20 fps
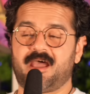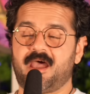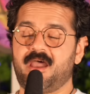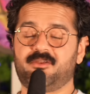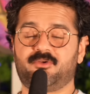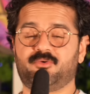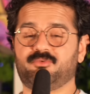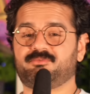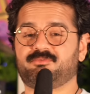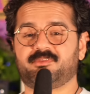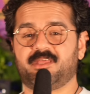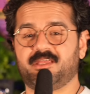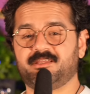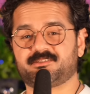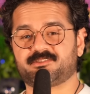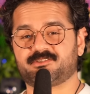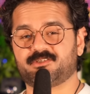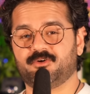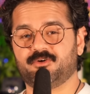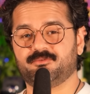I don't
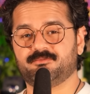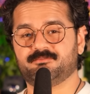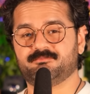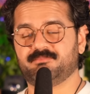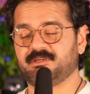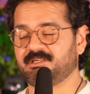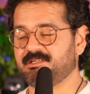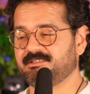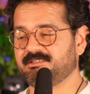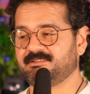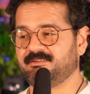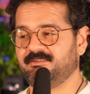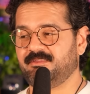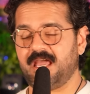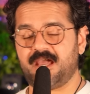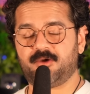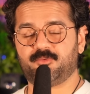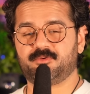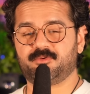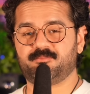think so, because
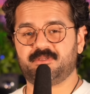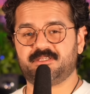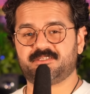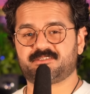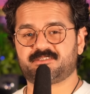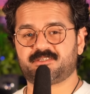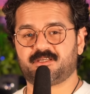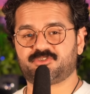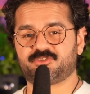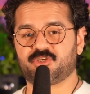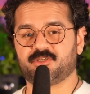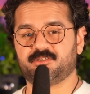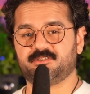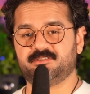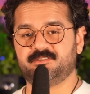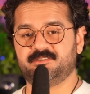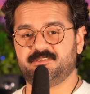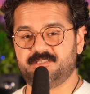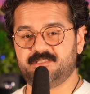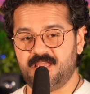that would be such a
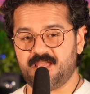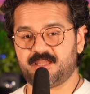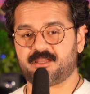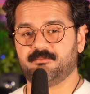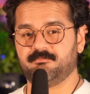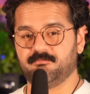dick